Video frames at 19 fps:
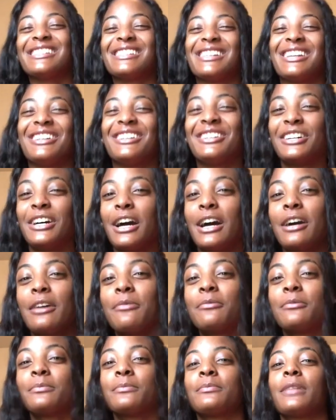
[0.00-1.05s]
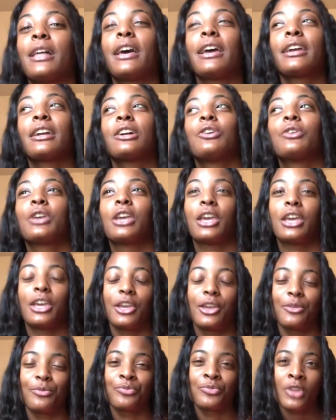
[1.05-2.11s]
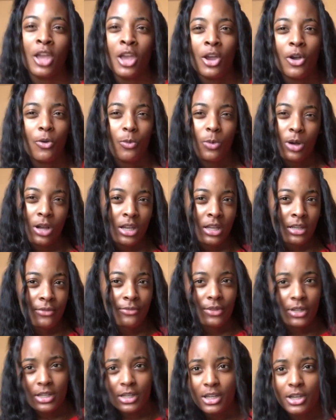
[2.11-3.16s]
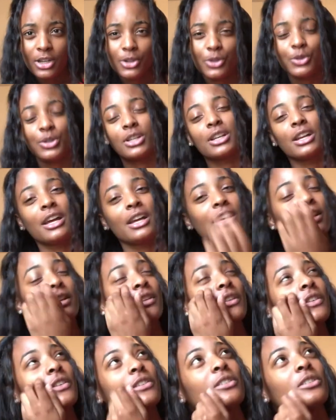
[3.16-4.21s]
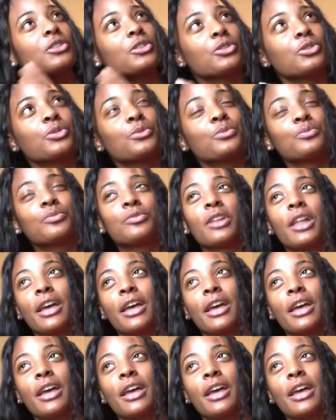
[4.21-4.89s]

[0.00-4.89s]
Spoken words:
So I'm like, okay, what video could I do?